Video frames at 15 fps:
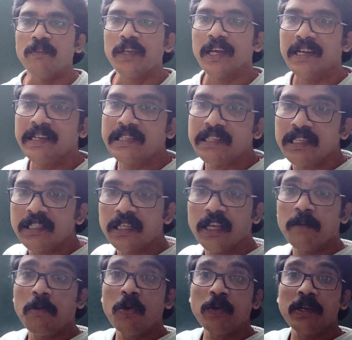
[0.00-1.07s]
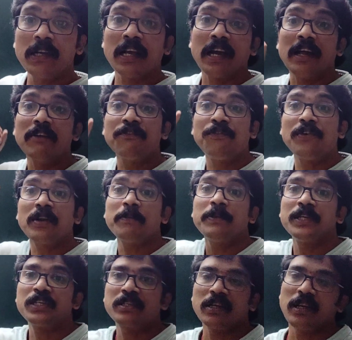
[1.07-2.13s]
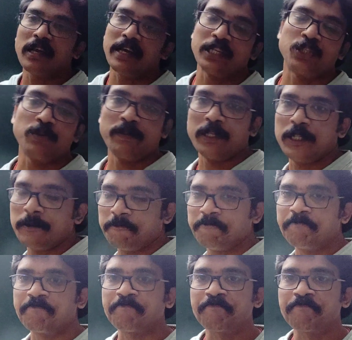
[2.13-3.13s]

we are discussing about conformational isomerism.